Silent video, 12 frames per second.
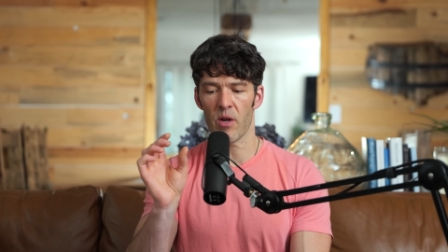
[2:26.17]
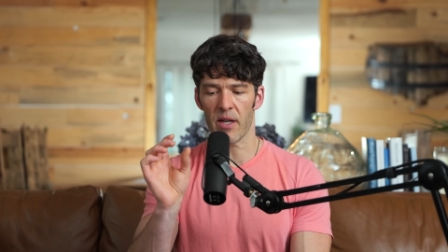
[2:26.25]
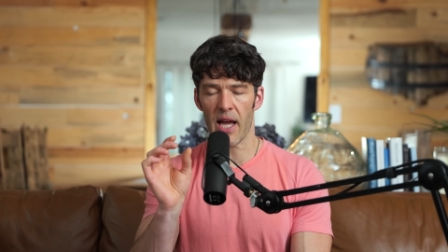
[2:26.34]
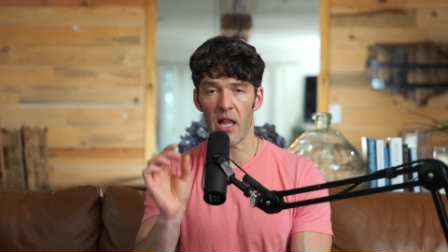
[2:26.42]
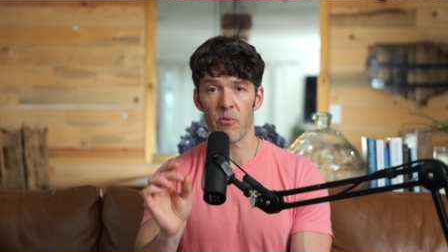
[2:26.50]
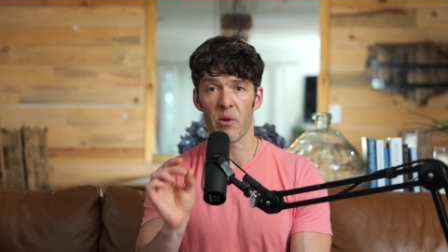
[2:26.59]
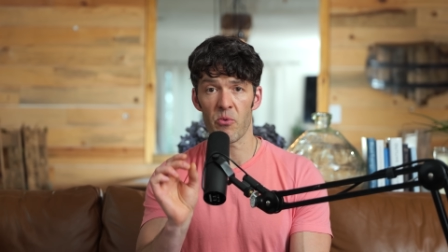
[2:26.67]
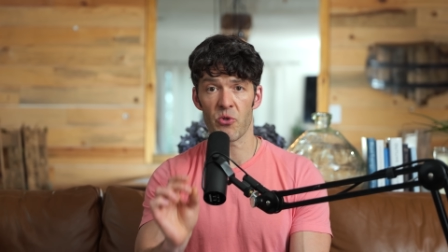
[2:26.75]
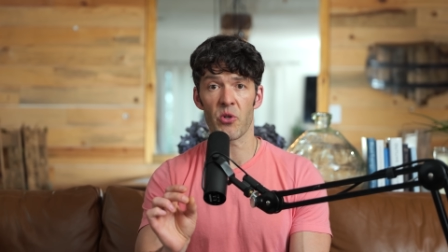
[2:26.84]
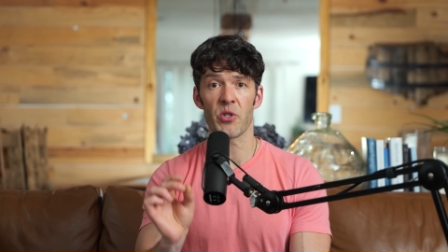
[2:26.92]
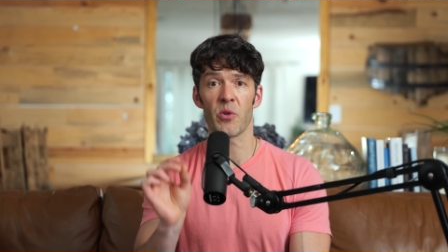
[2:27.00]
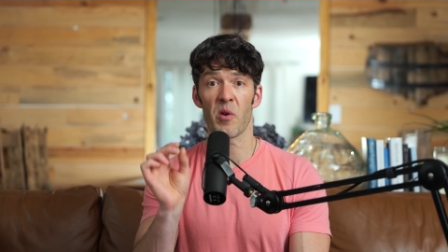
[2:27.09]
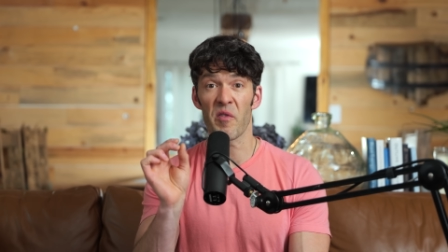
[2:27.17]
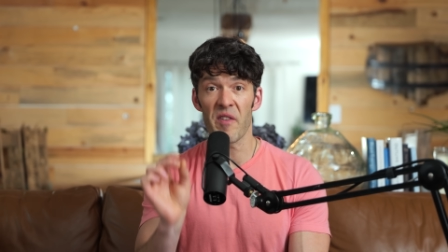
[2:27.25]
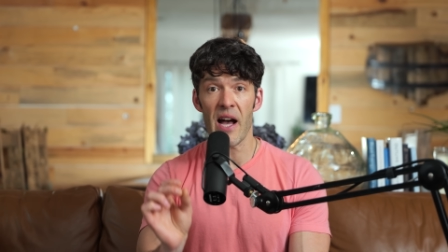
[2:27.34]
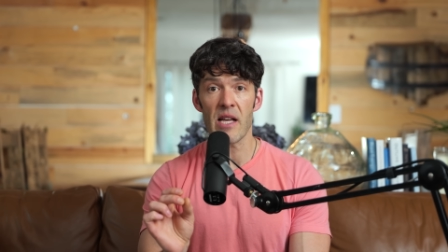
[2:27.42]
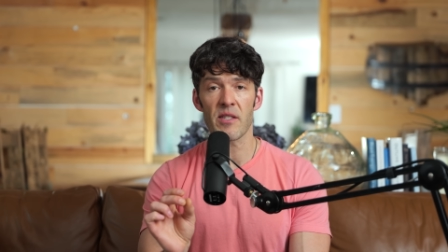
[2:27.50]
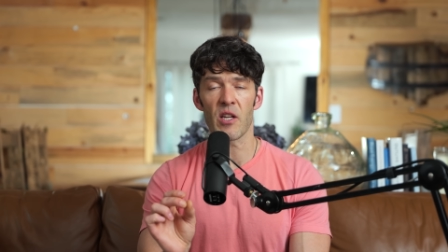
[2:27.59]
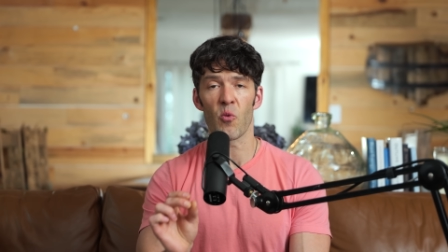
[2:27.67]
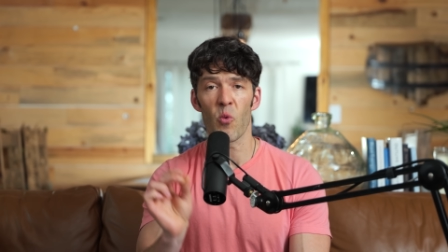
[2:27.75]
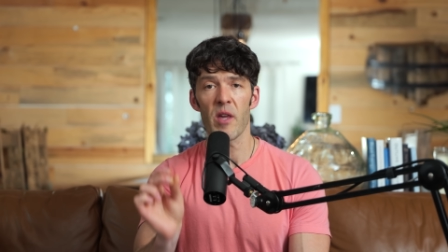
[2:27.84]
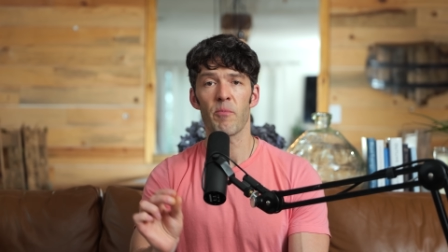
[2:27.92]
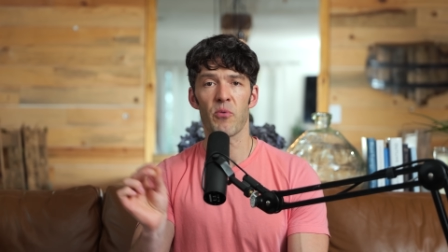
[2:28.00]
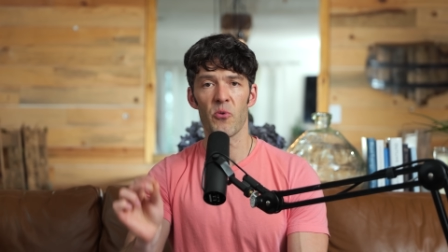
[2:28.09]
uh, calorie restriction or fasting
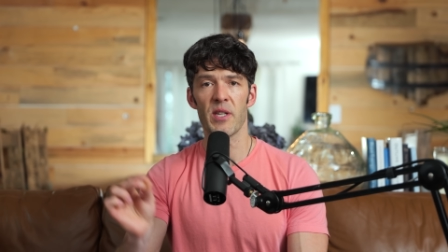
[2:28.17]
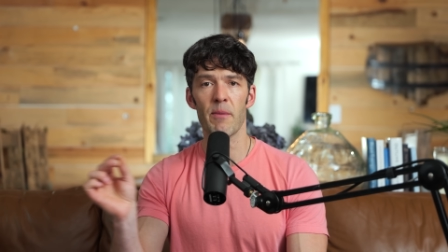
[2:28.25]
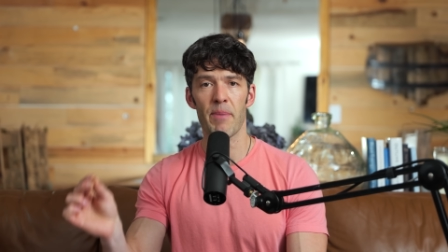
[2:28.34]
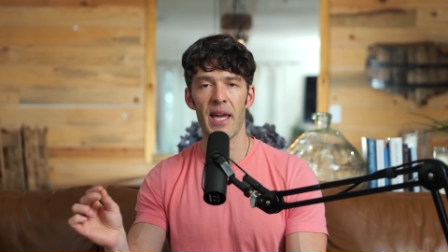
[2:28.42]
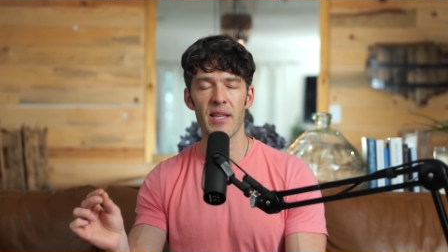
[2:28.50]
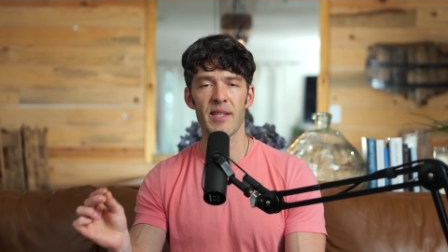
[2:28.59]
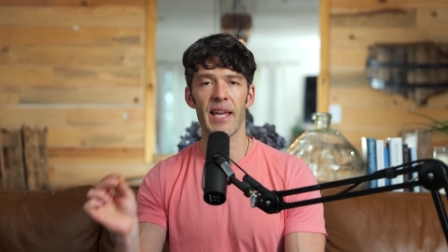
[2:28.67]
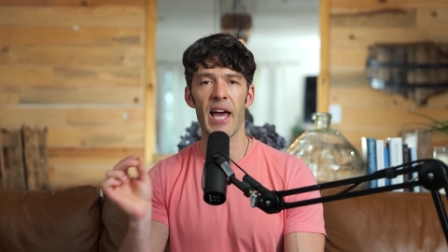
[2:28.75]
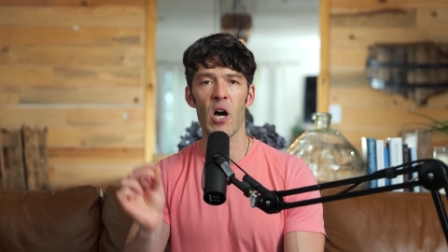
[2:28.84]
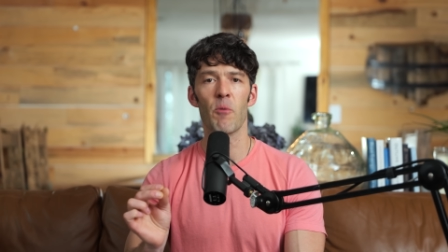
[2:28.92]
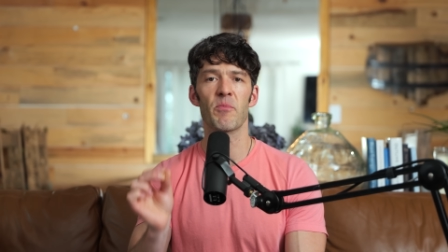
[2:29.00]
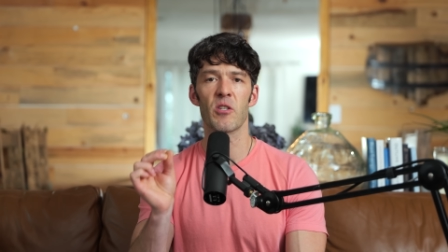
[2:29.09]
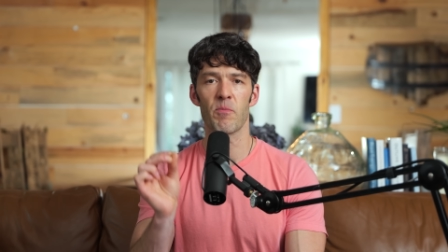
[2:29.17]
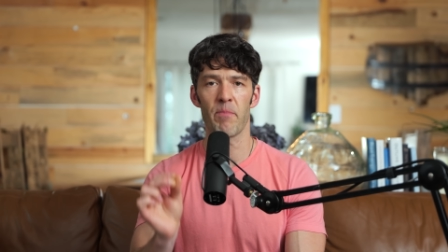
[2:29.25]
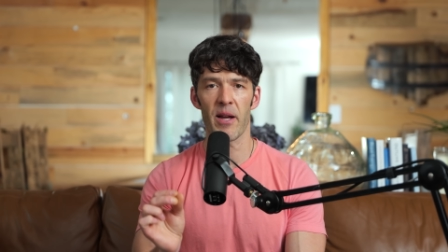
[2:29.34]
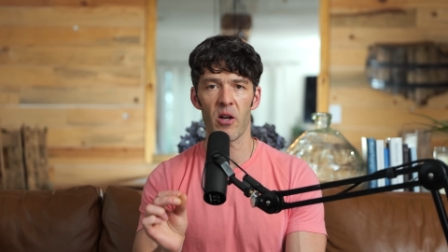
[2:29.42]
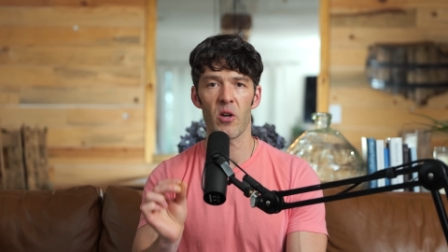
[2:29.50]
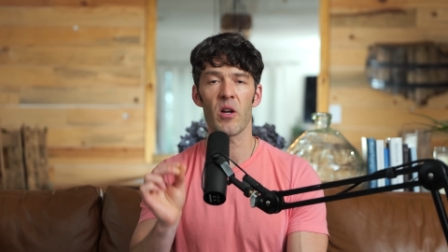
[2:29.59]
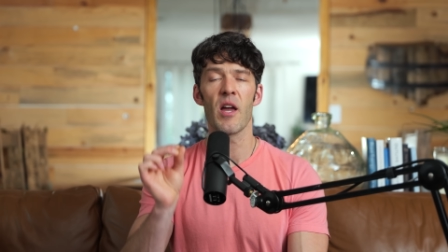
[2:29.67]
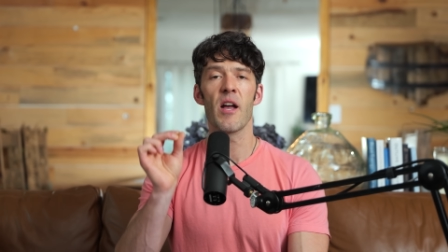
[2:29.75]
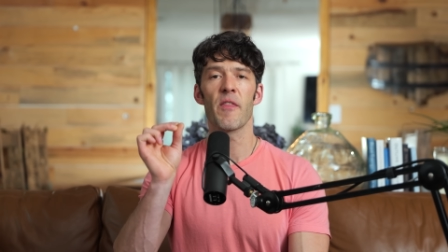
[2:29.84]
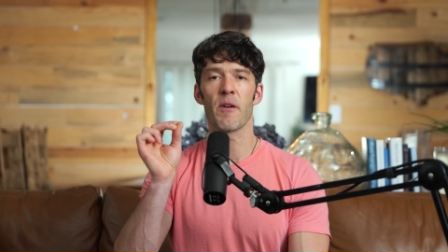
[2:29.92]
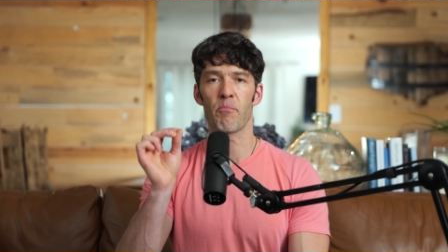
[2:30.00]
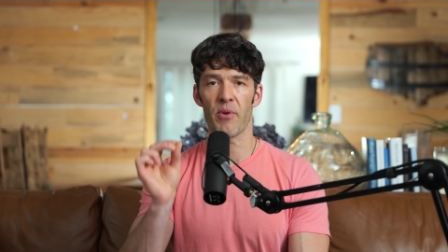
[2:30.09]
with protein pacing helped spare
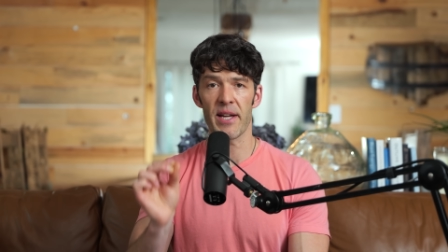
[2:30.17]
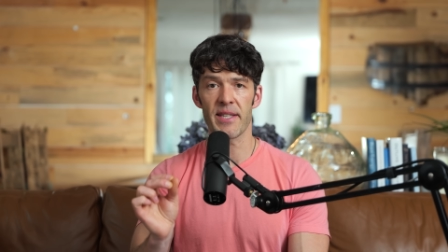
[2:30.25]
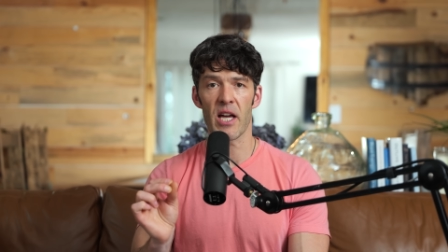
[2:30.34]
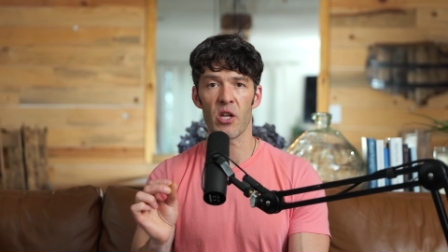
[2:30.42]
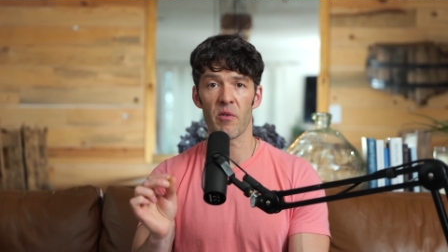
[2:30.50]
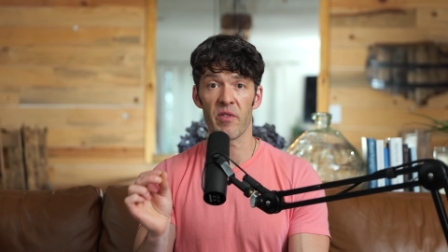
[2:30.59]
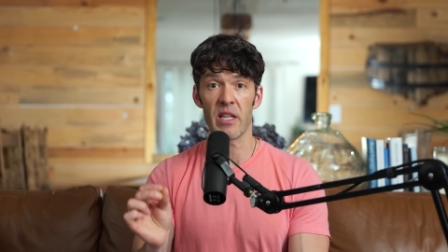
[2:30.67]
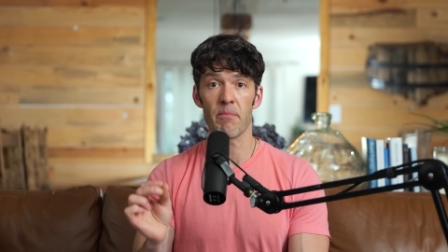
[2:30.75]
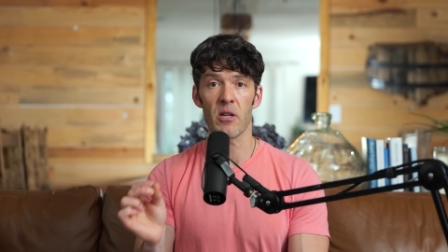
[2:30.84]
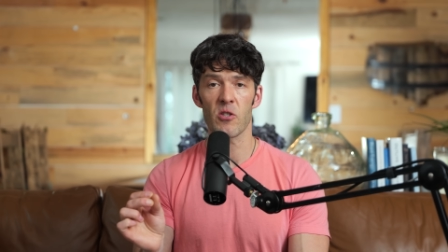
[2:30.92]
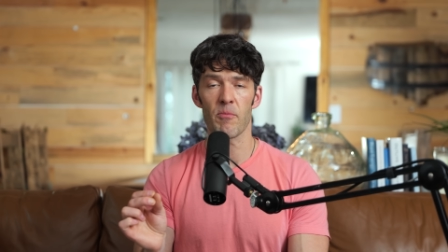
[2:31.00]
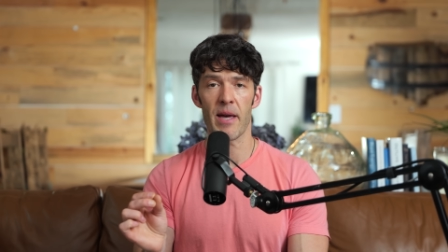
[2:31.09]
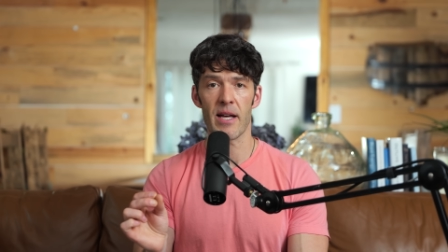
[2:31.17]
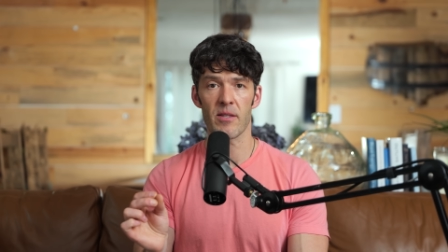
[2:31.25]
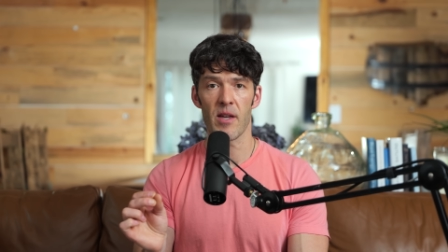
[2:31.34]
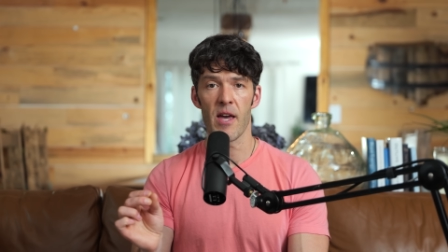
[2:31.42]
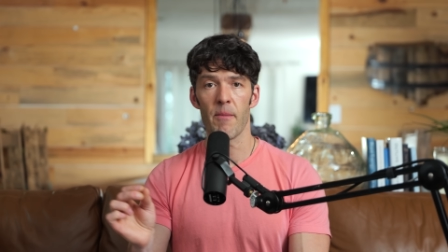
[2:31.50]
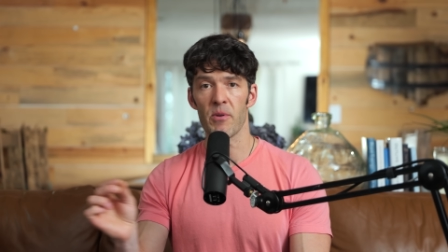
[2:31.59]
the breakdown of lean muscle mass.